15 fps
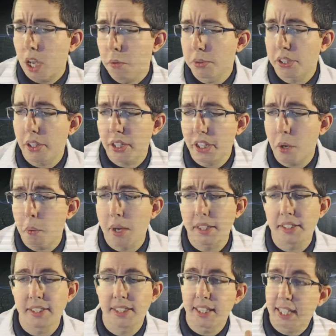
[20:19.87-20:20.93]
was going to go
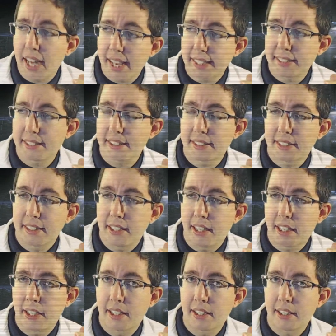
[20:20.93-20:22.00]
on to the next
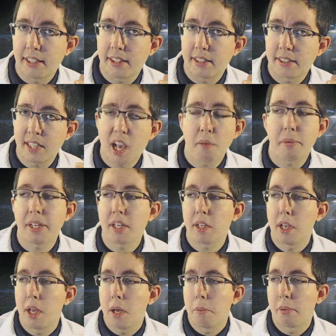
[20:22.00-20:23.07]

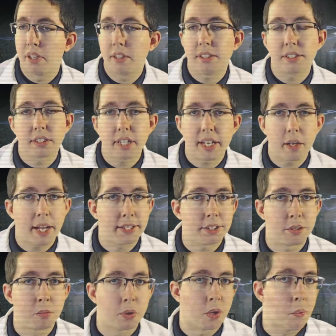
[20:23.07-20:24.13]
topic, but it looks like
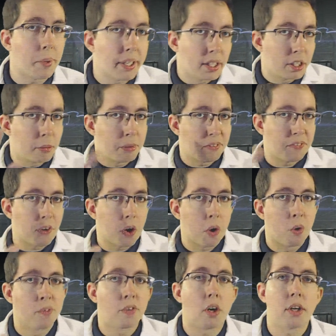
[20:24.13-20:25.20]
actually we're going a little bit
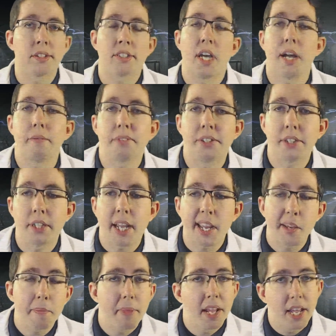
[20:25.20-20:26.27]
far over our time for
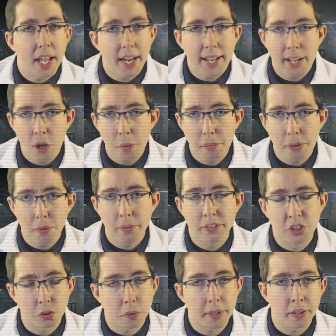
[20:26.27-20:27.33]
today. And I hope you
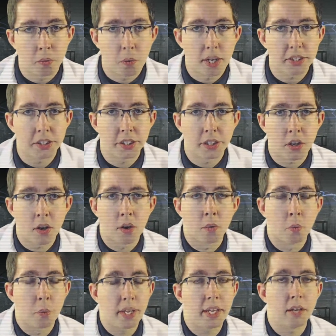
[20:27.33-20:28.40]
enjoyed watching
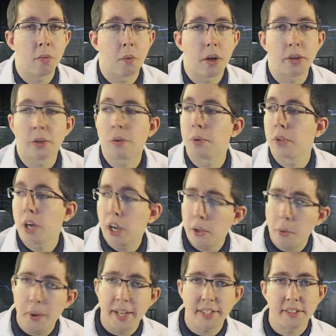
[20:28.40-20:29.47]
our weekend water cooler. I'll
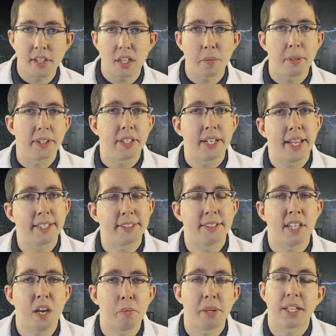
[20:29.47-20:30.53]
go ahead and talk about the
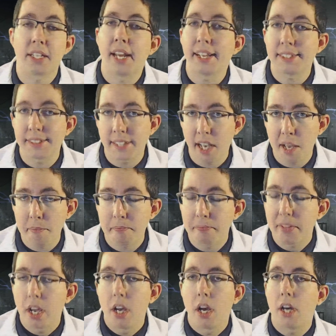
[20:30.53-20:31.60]
next topic next time.
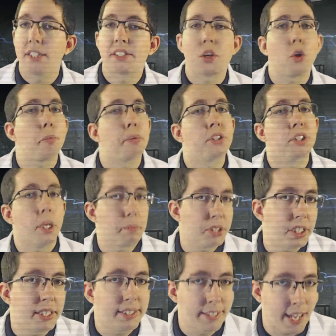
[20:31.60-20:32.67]
It's called
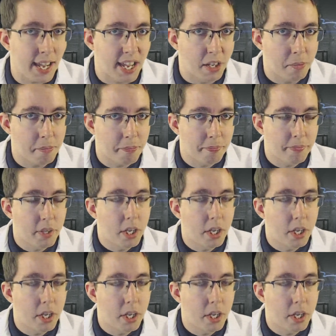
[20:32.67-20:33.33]
Perception is King.